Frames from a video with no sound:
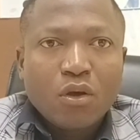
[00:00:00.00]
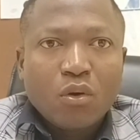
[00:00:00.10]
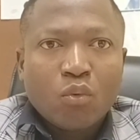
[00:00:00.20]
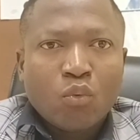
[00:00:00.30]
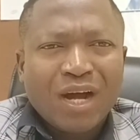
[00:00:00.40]

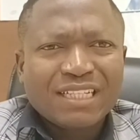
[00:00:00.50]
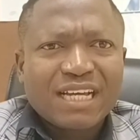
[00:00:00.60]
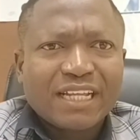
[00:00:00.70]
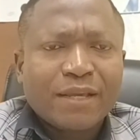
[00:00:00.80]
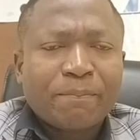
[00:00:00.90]

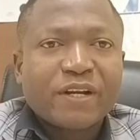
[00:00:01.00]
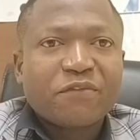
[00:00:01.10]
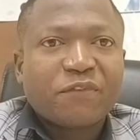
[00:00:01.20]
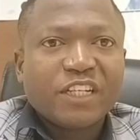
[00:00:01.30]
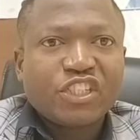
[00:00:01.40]
What are the
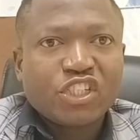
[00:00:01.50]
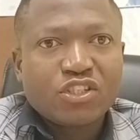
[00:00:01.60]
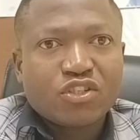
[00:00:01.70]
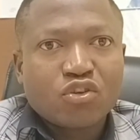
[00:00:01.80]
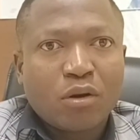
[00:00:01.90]

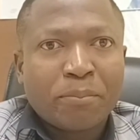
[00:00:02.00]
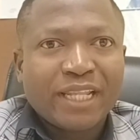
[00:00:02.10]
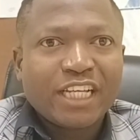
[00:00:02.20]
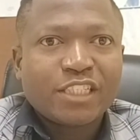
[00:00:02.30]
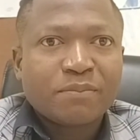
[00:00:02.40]
preventions or
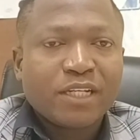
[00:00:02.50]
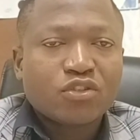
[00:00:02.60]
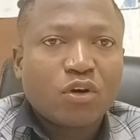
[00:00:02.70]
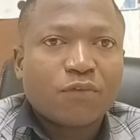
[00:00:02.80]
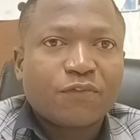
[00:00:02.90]

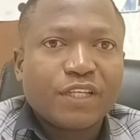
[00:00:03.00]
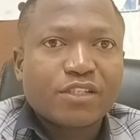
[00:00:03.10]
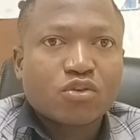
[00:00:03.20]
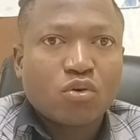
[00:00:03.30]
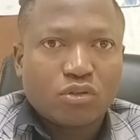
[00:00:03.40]
management of
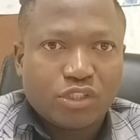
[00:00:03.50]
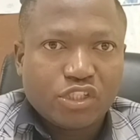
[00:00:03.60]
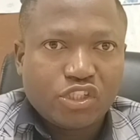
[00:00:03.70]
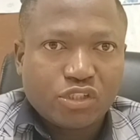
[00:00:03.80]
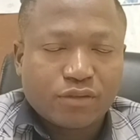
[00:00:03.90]
this
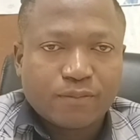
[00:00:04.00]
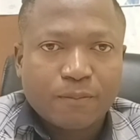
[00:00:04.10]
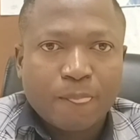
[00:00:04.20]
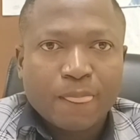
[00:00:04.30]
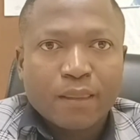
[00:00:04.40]
condition?
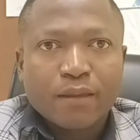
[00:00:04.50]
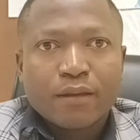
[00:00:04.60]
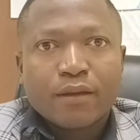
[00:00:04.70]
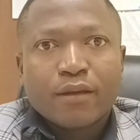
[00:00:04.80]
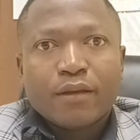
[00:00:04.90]

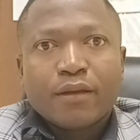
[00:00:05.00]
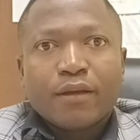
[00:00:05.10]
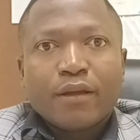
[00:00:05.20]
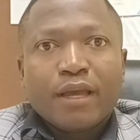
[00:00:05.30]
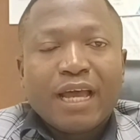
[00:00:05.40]

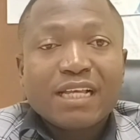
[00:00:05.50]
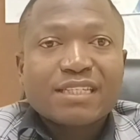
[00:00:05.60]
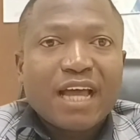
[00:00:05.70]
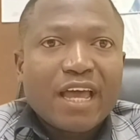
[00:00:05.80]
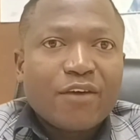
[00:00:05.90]

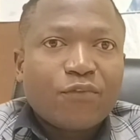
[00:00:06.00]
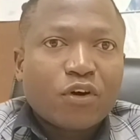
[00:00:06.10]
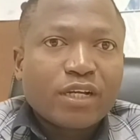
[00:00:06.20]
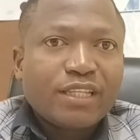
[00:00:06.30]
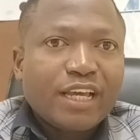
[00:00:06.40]
As I have
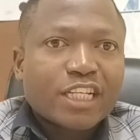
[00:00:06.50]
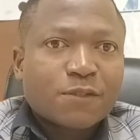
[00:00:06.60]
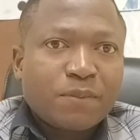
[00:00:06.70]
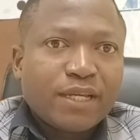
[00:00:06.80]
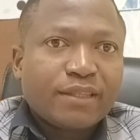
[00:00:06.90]
already
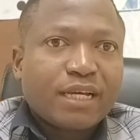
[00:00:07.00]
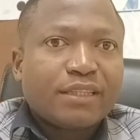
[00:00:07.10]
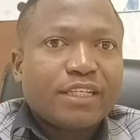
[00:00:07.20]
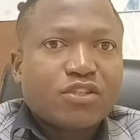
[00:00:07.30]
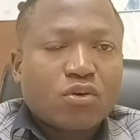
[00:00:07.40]
explained,
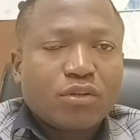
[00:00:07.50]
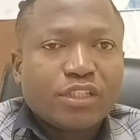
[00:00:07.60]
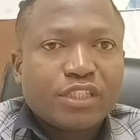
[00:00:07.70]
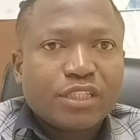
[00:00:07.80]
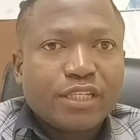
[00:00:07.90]
that this
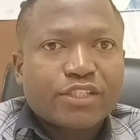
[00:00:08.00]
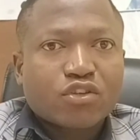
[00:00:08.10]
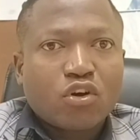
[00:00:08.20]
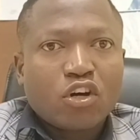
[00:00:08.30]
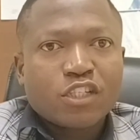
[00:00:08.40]
condition is
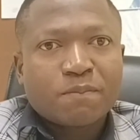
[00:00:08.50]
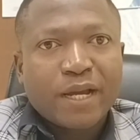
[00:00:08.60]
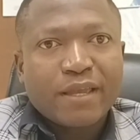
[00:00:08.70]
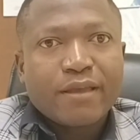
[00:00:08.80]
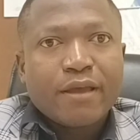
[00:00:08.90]
caused by